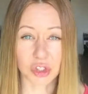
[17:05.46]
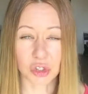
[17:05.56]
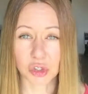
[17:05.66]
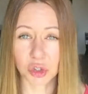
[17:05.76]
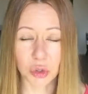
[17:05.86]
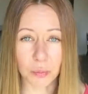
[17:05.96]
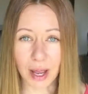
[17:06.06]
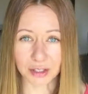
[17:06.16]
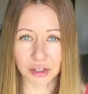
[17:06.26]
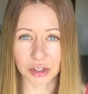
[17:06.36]
just too
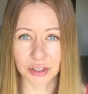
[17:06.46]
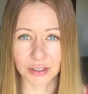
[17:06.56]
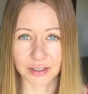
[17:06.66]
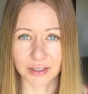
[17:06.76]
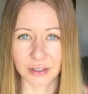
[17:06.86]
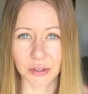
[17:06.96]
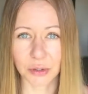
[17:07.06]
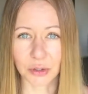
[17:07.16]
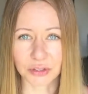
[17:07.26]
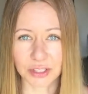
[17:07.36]
much to
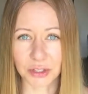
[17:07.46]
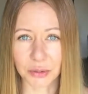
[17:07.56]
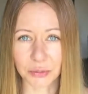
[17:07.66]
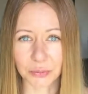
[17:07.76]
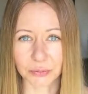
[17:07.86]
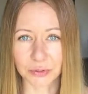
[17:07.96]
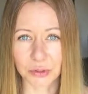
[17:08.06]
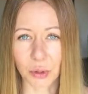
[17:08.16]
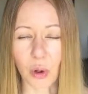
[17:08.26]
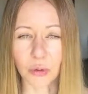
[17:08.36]
continue
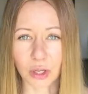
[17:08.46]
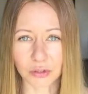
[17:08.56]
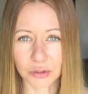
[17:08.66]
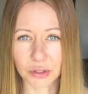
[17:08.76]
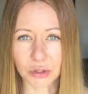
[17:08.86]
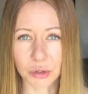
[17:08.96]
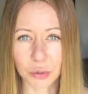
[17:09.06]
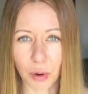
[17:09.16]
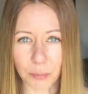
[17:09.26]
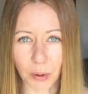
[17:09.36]
to hold on to the
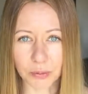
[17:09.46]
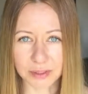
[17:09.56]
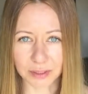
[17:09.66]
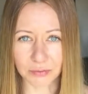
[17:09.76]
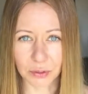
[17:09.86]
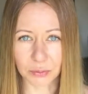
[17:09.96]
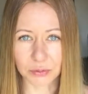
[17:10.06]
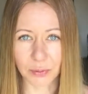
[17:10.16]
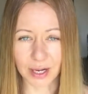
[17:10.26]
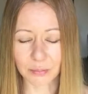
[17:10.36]
two opposing
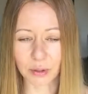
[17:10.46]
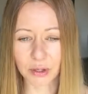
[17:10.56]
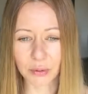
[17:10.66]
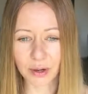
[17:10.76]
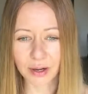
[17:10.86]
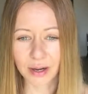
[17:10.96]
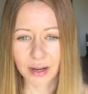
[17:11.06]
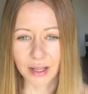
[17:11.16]
views, right? Where